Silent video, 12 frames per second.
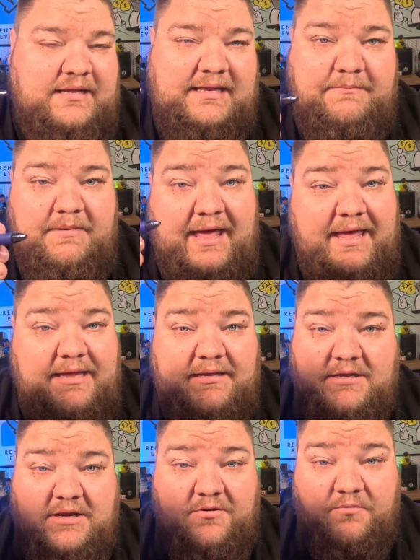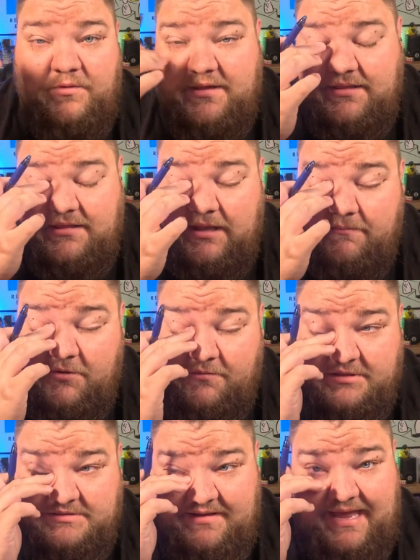did they buy it you know when lumber
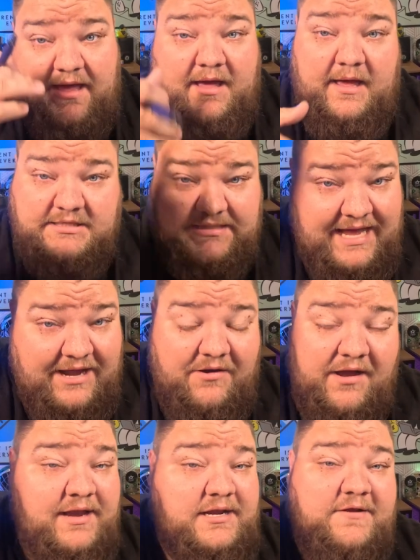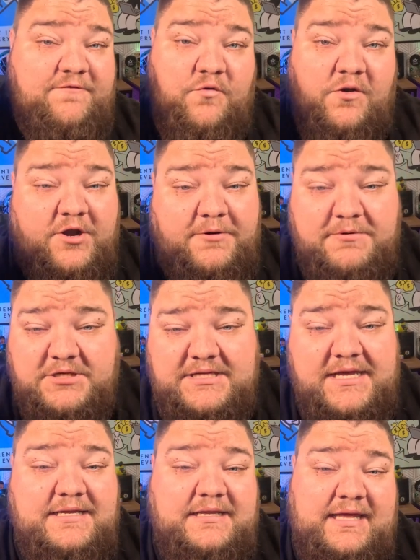was at, skyrocketed at
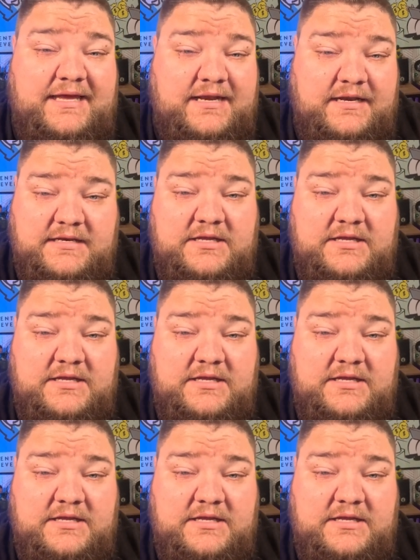400% did they get a